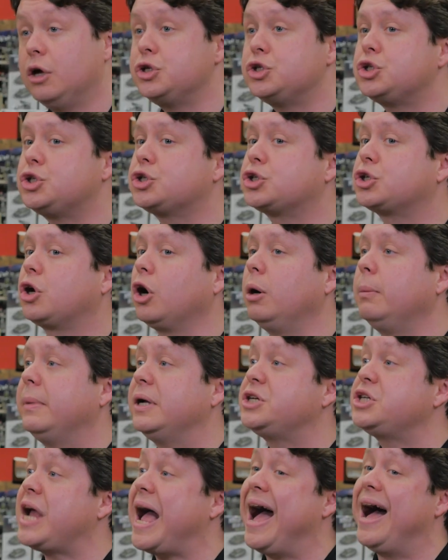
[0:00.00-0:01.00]

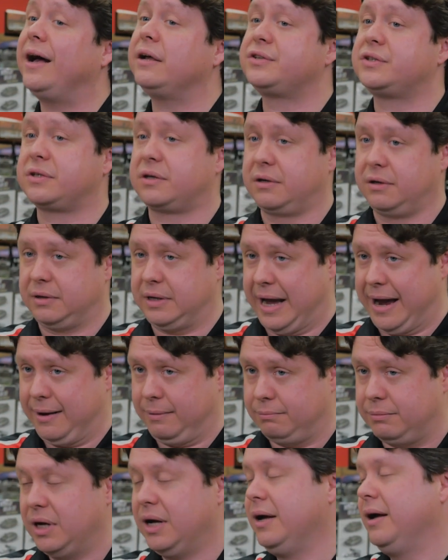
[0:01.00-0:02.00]
skirmish-esque
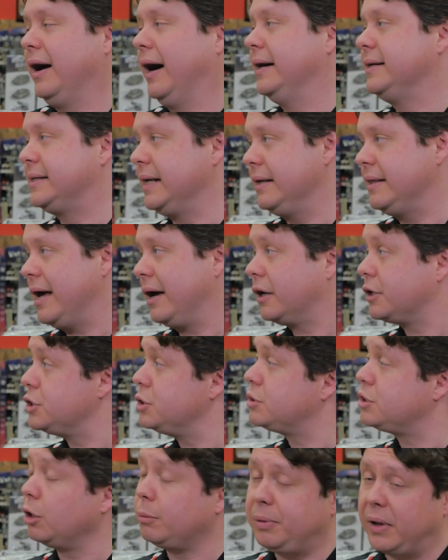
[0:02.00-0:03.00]
game. I say that because
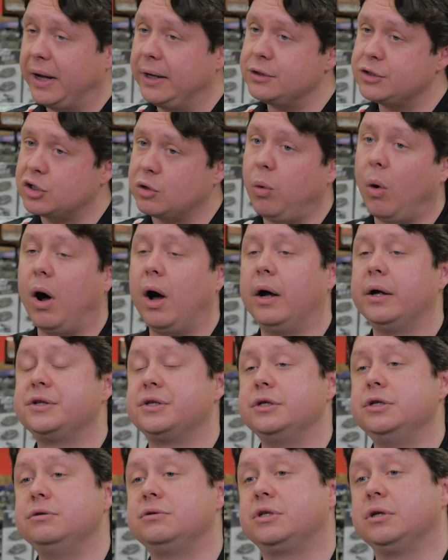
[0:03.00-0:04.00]
you still play in squads
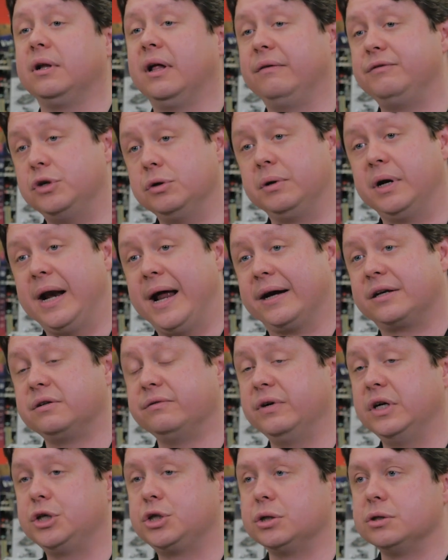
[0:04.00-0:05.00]
and you still have unit
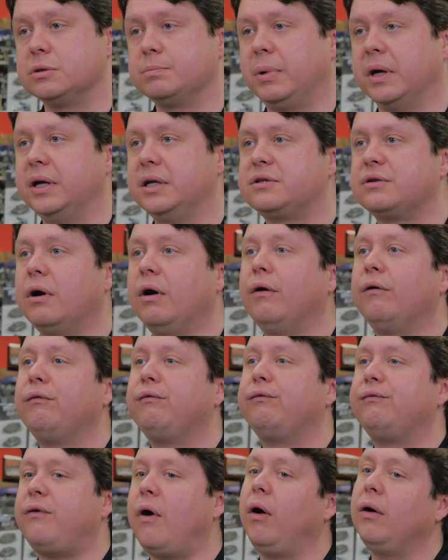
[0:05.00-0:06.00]
activations, but it's
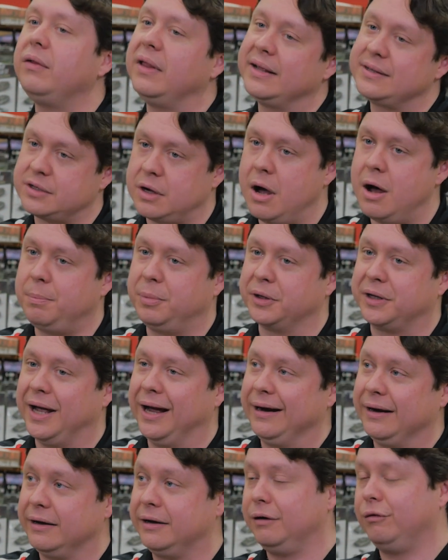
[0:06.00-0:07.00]
far less
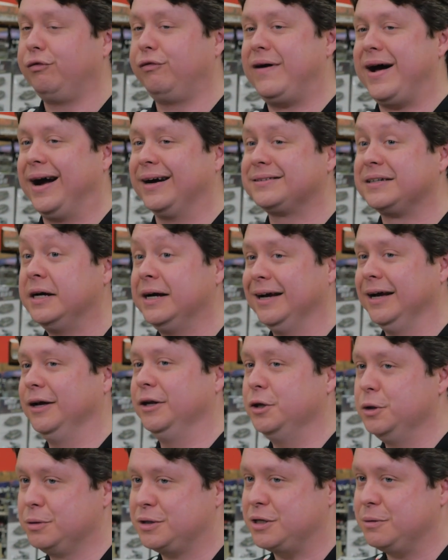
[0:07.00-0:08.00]
complicated. In fact, it
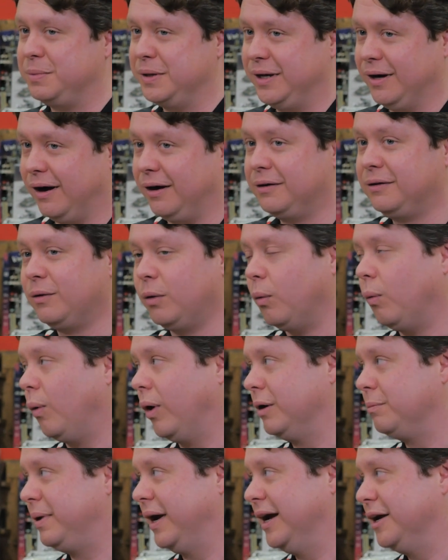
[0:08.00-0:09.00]
used to be on
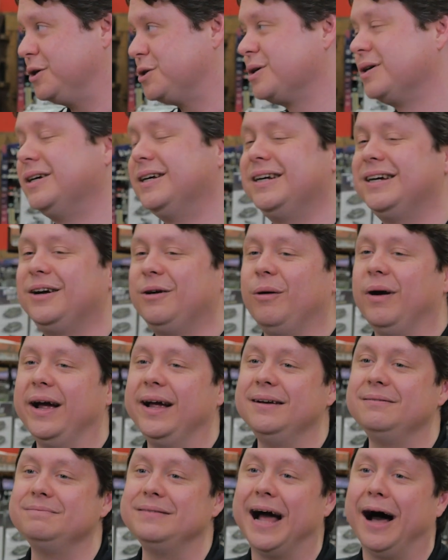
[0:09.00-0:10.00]
one page,
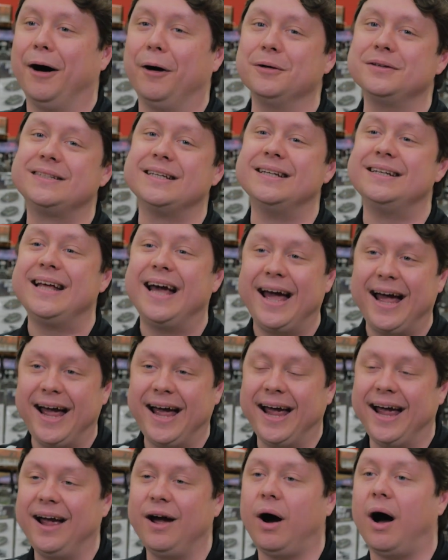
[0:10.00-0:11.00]
right? Now,
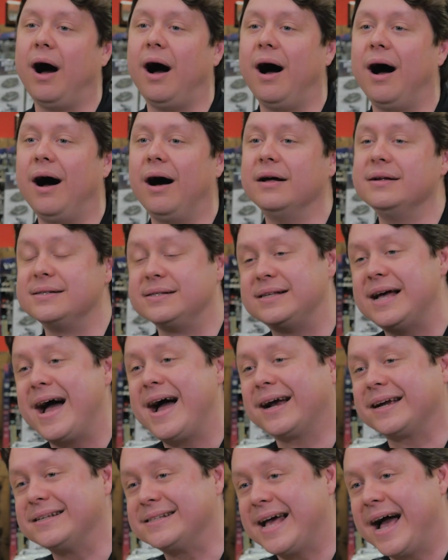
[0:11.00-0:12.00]
today,
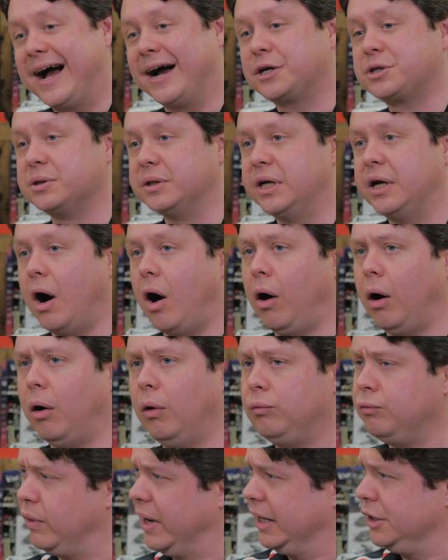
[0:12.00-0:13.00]
Zach is actually our
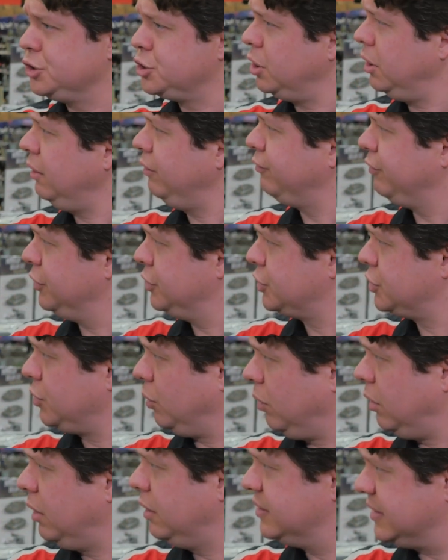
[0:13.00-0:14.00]
ranger for the
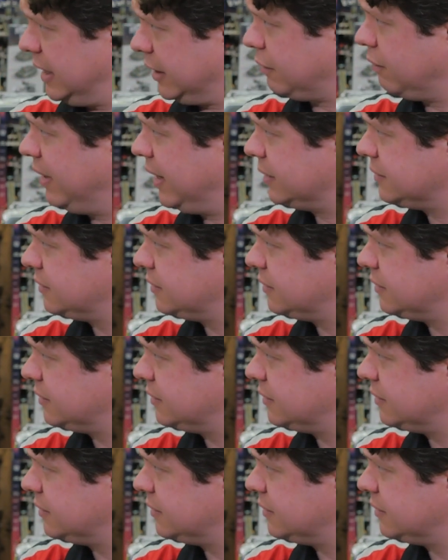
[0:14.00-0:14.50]
store. Is that correct?